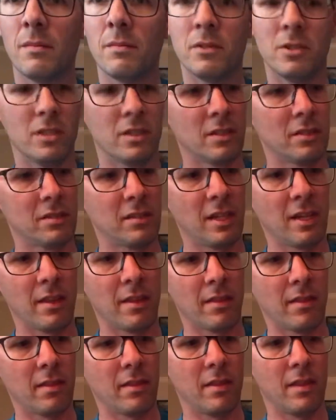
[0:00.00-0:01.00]
But you can
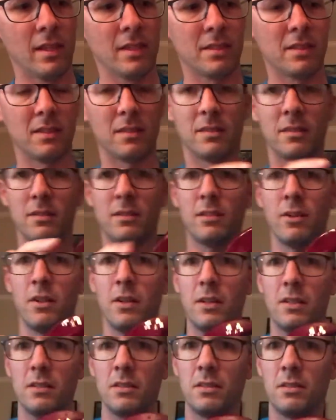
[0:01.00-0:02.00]
see, so
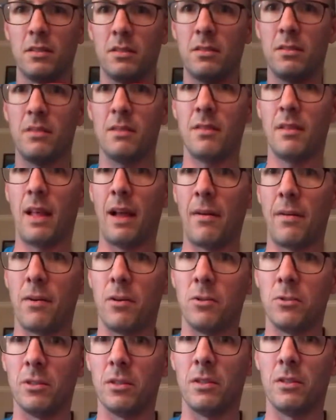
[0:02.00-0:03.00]
here's how I
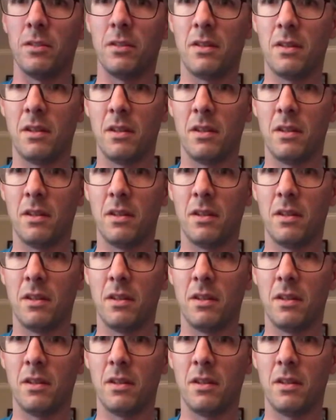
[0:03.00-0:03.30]
hold it.